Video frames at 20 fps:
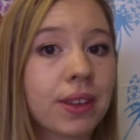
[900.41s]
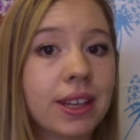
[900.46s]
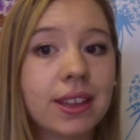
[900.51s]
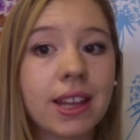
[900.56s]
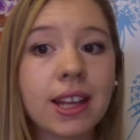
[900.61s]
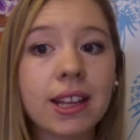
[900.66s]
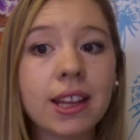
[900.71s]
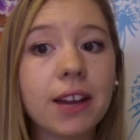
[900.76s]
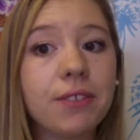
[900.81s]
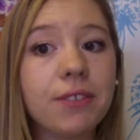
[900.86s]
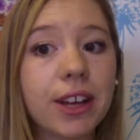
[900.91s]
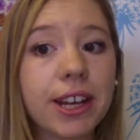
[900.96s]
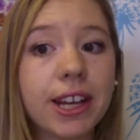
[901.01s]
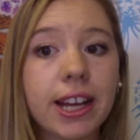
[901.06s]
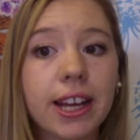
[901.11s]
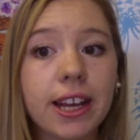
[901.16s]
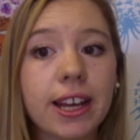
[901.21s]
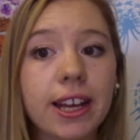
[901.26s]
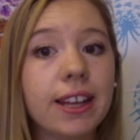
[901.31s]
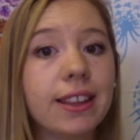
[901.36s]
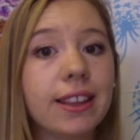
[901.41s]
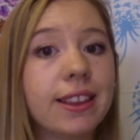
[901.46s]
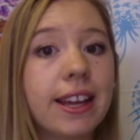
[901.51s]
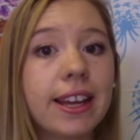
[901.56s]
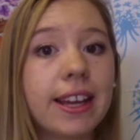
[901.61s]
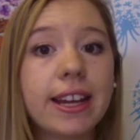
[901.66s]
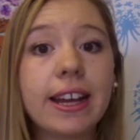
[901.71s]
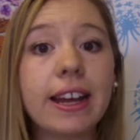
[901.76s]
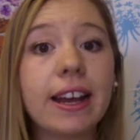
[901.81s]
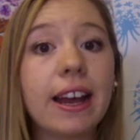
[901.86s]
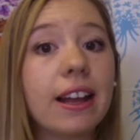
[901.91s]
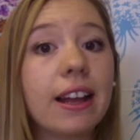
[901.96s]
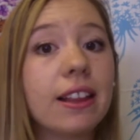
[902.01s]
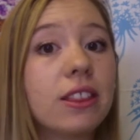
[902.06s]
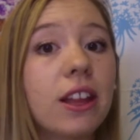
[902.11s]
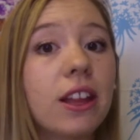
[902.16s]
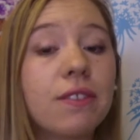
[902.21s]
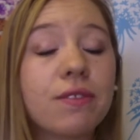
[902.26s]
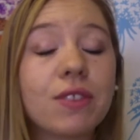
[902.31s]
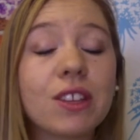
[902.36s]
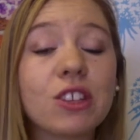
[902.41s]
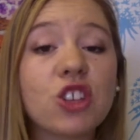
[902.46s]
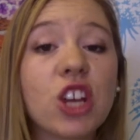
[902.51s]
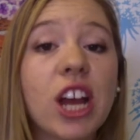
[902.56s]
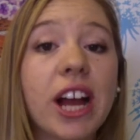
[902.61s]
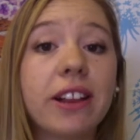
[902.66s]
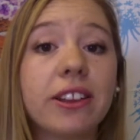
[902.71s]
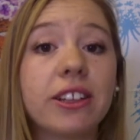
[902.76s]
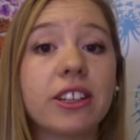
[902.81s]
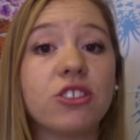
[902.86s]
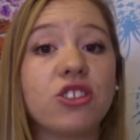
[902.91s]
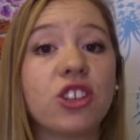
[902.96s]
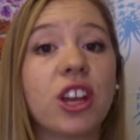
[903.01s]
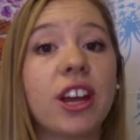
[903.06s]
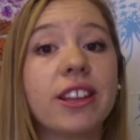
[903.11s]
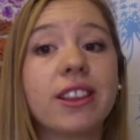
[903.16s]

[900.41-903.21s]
They love it. They love the challenge.